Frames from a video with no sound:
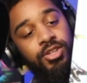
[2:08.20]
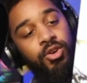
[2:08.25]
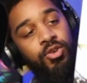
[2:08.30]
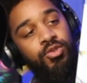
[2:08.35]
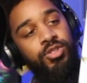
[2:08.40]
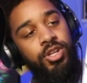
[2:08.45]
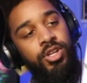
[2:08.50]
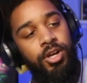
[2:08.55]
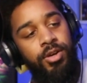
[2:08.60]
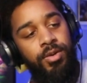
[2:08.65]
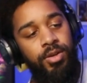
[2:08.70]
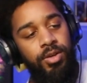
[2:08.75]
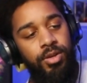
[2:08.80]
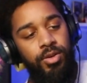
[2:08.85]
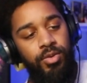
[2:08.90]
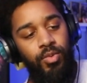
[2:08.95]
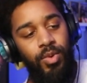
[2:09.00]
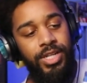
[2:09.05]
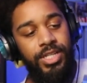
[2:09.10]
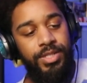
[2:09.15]
I told y'all
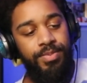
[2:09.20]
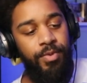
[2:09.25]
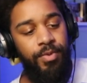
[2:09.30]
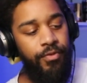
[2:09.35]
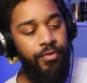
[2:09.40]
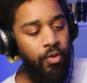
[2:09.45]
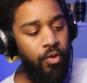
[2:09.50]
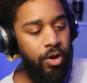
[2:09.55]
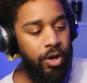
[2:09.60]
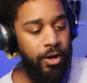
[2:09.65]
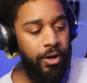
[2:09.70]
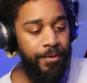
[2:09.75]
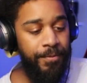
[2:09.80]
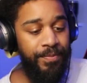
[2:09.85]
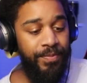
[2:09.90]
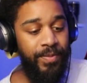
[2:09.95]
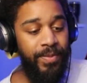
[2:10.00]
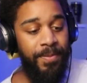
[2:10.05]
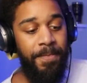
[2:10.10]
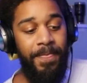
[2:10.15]
once before,
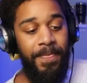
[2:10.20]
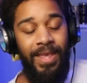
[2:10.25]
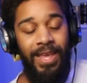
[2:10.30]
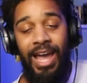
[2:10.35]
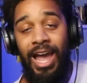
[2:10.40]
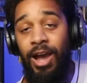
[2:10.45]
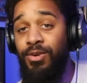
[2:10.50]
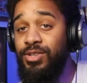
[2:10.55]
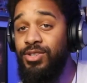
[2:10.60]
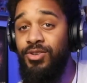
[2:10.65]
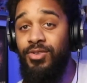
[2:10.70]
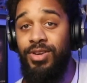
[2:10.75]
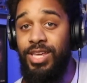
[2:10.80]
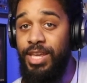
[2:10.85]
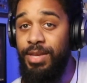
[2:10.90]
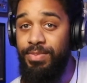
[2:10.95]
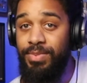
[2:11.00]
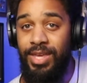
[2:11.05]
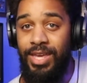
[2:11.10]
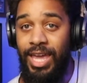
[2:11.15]
I was gonna
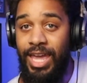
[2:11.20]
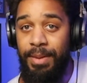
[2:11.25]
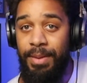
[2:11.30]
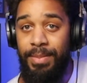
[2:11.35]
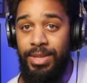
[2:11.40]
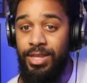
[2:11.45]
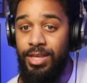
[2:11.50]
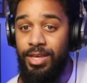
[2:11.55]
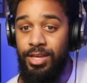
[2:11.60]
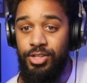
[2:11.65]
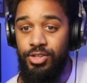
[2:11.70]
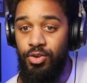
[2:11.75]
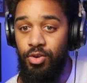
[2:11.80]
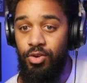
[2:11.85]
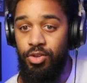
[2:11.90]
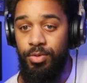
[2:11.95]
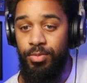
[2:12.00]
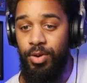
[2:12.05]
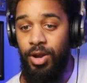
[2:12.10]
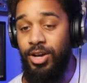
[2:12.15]
keep the game in the
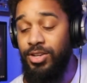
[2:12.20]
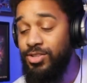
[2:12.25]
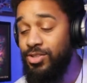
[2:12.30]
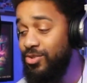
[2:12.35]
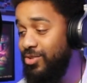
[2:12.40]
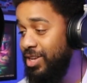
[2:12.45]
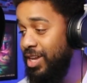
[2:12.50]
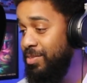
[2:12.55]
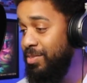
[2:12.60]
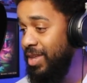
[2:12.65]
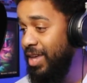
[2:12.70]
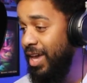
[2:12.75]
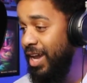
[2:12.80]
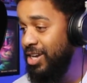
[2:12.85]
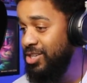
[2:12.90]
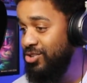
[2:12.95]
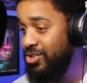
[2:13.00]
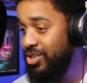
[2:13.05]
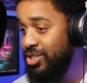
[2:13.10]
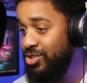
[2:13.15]
controller, but I was gonna keep the
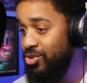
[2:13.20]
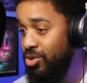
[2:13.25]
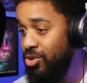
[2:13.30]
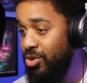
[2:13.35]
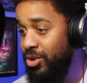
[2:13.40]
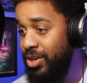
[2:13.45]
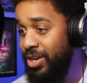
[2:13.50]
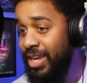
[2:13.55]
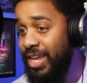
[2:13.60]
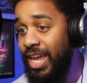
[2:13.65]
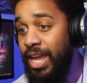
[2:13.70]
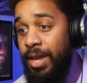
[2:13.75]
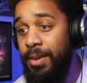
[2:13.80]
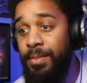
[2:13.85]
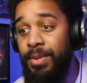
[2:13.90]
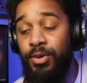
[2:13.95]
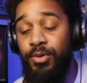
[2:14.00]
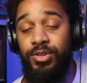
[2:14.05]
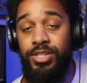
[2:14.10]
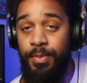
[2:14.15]
extra controller in the
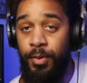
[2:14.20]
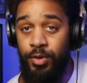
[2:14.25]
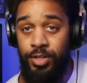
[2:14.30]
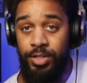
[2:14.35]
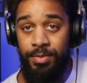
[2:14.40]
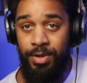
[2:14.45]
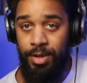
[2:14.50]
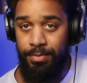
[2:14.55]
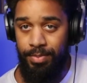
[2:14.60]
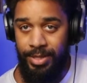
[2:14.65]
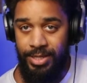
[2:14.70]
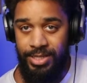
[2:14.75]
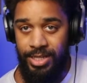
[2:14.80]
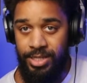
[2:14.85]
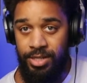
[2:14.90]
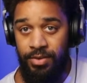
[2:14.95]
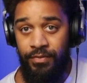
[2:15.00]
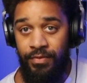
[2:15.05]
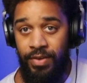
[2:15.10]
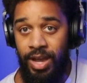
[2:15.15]
game. It was supposed to be a
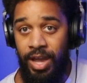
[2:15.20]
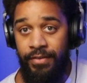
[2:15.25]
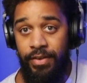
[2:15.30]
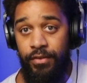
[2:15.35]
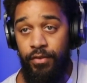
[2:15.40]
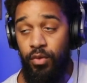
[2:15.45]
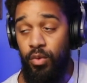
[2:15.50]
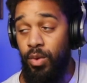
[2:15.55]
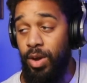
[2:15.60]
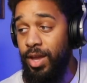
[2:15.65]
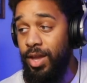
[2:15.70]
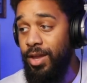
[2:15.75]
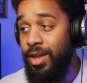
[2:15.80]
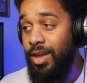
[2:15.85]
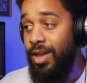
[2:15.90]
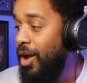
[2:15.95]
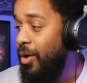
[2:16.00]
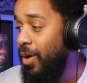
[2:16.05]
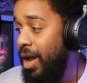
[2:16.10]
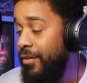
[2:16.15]
PlayStation 5 giveaway.
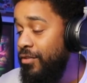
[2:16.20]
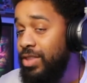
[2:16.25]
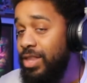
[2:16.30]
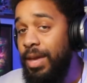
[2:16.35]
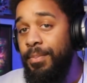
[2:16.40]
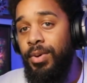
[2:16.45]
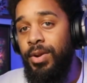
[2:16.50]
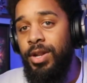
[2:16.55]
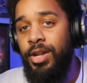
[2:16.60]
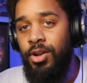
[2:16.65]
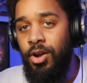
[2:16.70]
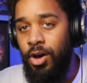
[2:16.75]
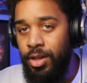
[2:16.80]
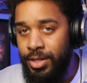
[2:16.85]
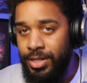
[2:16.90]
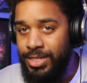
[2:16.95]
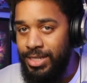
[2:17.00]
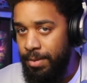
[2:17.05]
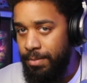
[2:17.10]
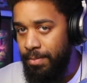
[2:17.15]
However, they put it all
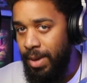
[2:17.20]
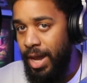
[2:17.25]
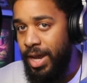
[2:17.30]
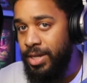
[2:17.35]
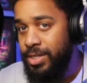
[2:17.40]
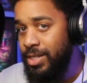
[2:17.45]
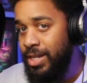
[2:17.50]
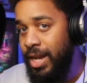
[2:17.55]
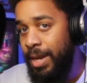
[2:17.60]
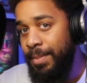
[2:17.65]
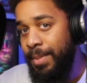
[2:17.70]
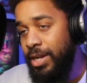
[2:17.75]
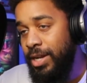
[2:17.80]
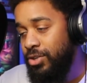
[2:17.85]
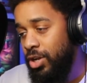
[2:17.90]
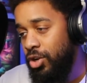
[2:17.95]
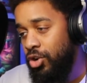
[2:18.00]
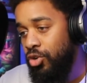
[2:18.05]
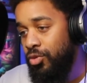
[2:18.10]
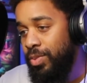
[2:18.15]
in the same box and I'm not
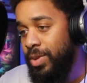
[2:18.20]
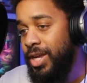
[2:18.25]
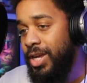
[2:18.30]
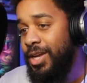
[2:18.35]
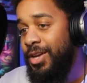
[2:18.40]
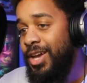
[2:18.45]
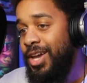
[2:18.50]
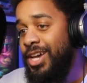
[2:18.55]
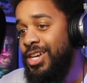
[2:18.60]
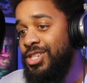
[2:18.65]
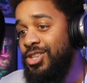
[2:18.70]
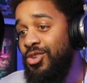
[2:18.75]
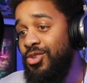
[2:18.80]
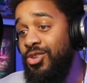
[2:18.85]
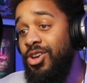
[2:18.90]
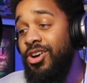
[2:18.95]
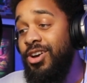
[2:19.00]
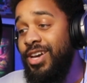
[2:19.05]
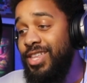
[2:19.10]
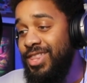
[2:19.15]
trying to open it. So
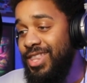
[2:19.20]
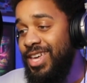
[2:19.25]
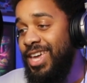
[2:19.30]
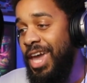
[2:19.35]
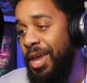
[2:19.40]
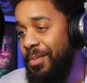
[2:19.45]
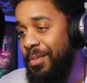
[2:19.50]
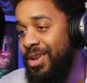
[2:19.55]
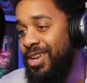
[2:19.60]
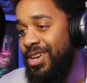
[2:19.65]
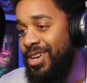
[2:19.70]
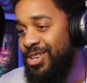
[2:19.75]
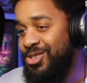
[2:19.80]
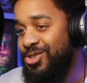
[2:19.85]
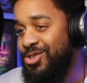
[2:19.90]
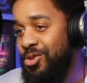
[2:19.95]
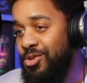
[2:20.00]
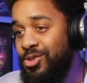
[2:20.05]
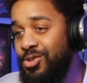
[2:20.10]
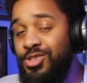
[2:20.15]
y'all get the game and the
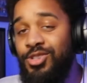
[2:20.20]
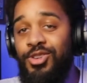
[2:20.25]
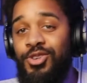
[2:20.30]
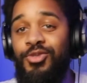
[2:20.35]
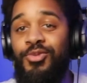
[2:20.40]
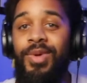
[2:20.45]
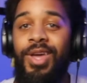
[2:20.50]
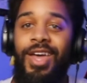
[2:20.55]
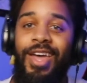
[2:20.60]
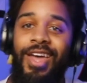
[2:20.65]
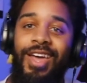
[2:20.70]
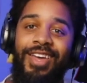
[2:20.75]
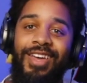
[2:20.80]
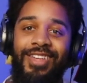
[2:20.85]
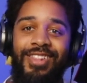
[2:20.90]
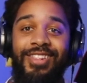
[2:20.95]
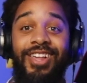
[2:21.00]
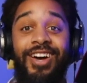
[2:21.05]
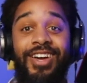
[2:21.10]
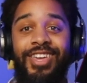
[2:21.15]
controllers too.
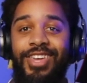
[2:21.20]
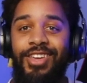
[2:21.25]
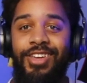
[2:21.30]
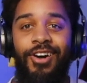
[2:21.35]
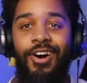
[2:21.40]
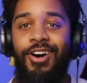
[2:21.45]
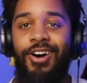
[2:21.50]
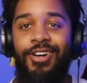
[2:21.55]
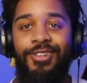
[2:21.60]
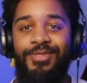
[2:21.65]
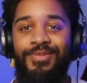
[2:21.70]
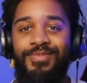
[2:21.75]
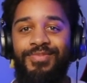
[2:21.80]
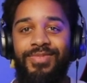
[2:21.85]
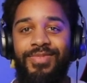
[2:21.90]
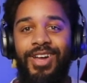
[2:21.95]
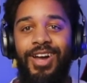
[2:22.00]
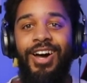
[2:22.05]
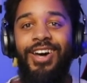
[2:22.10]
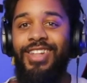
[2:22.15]
Lucky y'all.
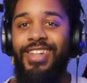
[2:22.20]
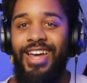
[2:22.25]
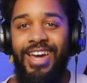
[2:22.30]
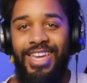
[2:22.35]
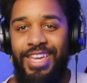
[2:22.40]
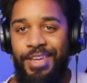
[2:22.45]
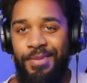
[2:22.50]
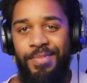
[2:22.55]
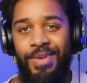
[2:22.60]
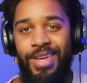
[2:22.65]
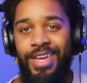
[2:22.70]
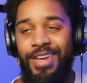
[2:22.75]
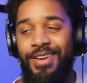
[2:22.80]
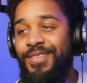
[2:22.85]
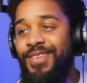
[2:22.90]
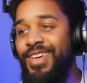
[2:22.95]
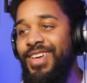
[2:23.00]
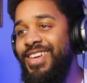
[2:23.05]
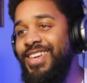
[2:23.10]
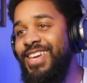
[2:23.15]
Unlucky me.
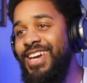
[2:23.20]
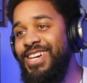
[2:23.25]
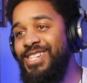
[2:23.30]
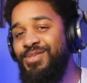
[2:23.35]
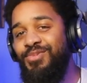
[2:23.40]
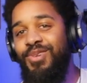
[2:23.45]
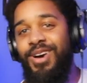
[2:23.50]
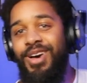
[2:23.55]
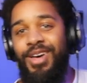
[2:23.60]
Guess